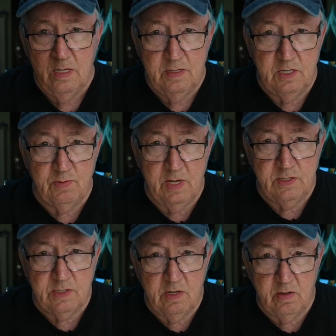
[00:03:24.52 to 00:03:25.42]
This
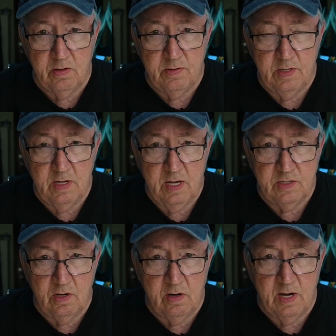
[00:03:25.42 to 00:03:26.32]
place called
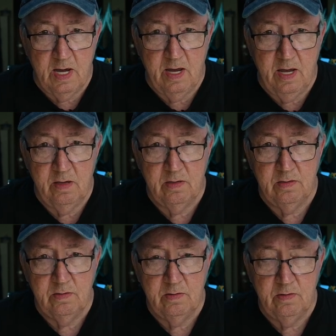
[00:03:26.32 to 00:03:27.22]
S R I,
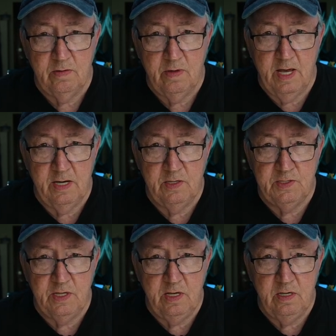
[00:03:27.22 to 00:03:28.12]
that
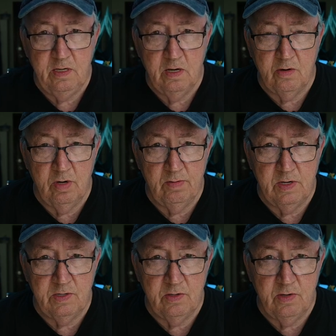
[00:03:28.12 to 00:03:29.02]
is the
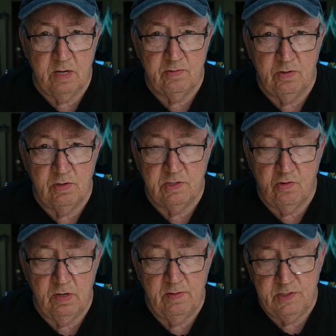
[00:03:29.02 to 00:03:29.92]
equivalent to, Ecuador's
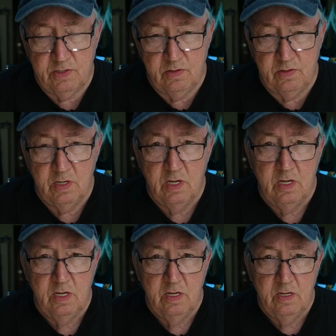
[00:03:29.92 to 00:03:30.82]
equivalent to
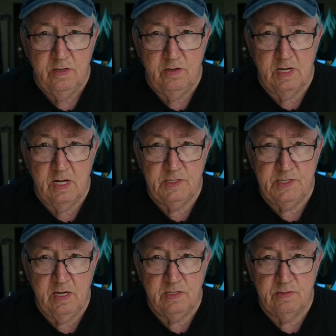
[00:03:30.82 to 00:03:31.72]
the United
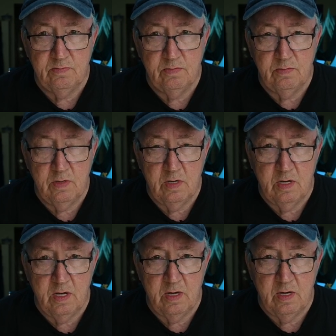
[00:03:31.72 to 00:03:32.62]
States uh,
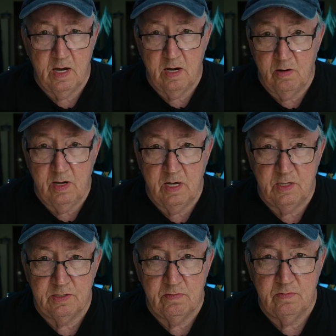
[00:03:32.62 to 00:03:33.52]
I R
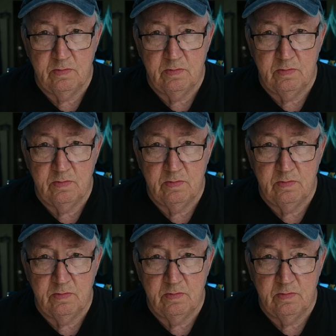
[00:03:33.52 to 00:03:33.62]
S.